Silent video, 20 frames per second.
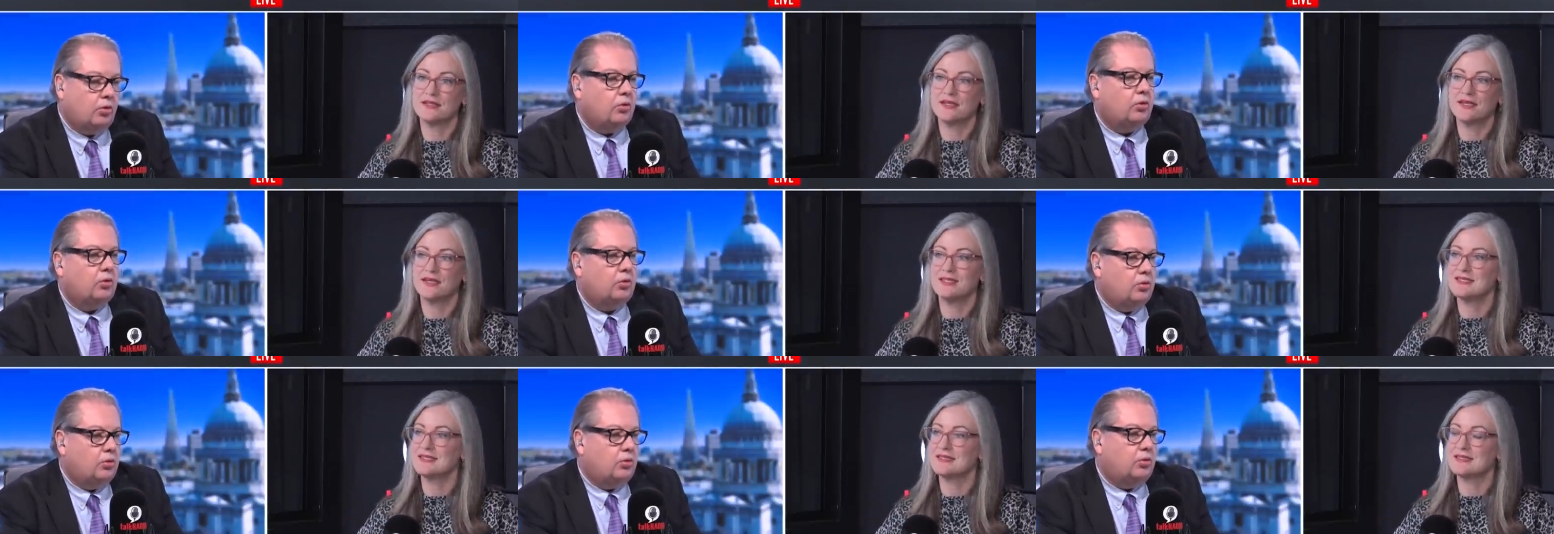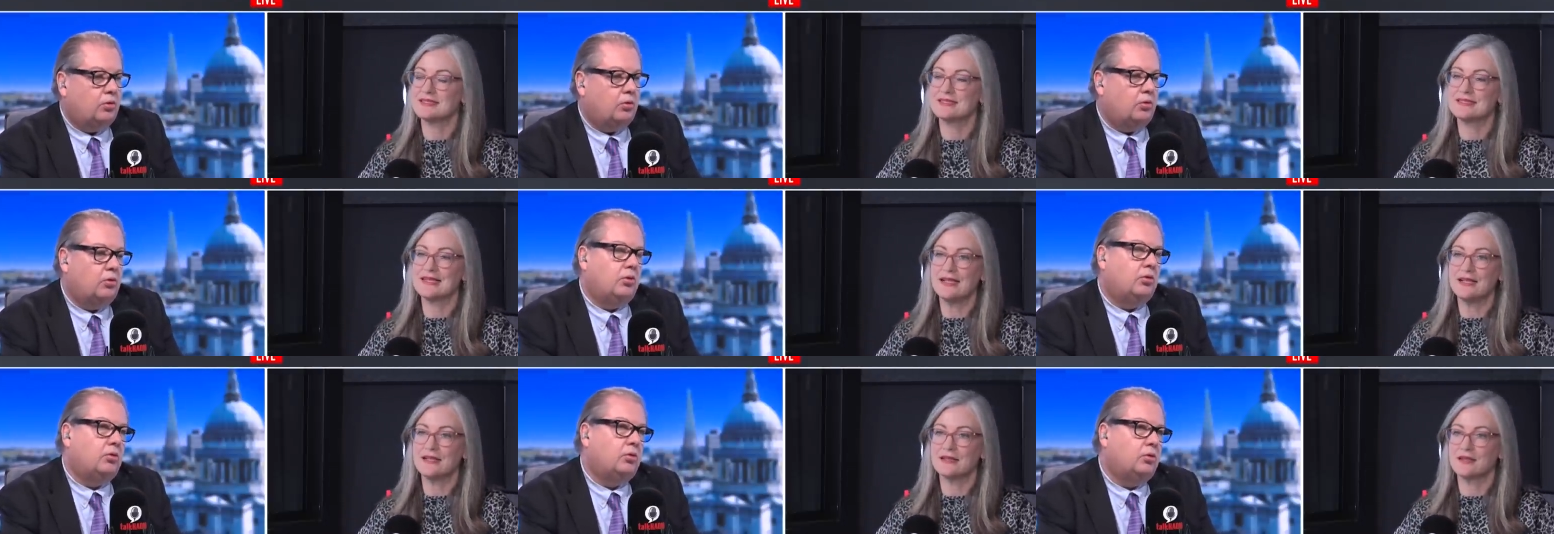Speaker 1: And this is
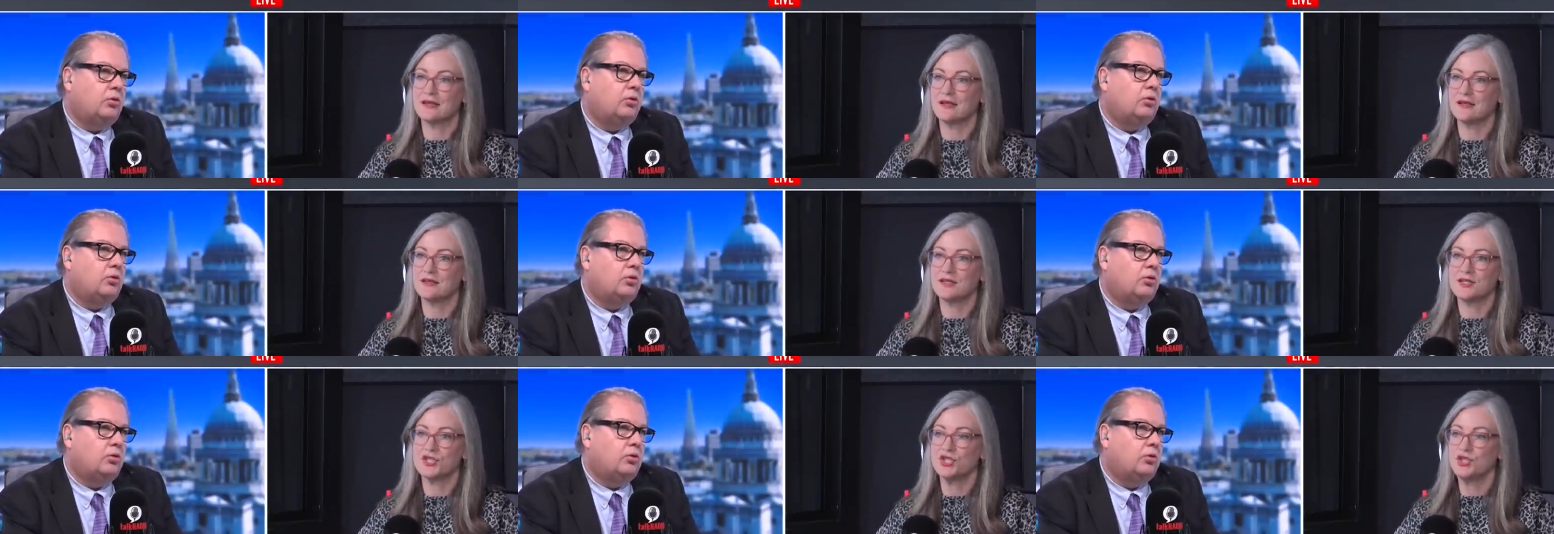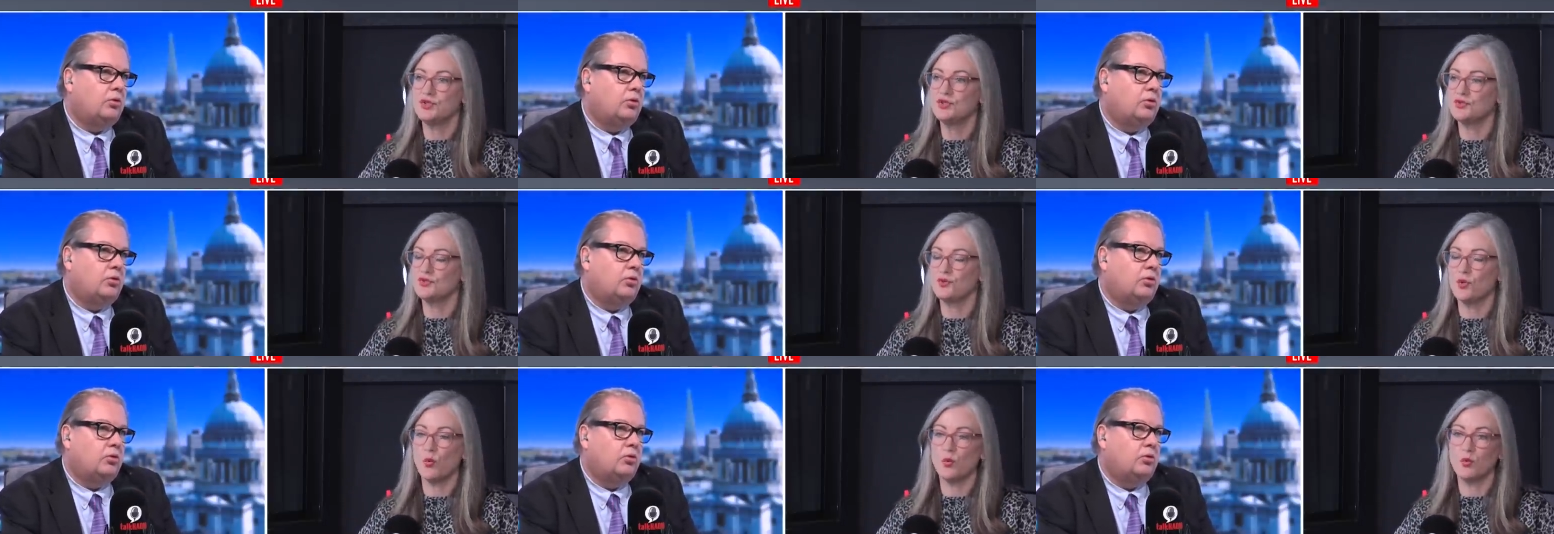exactly the kind of nurse you
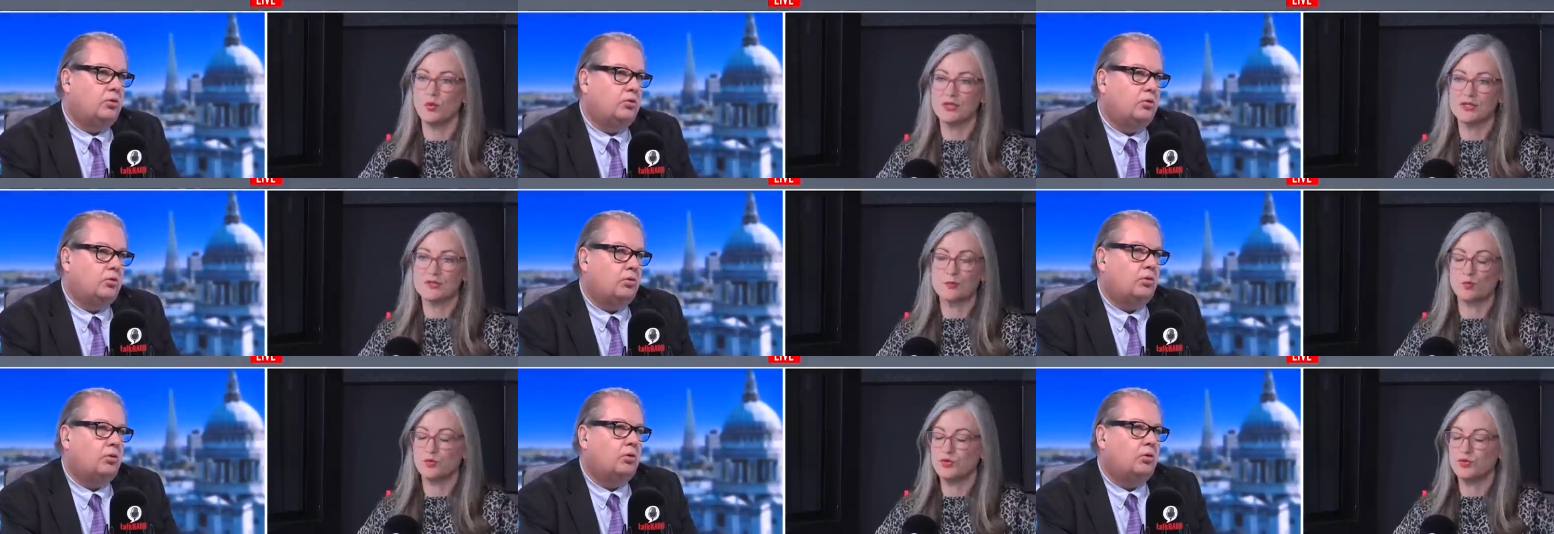do not want.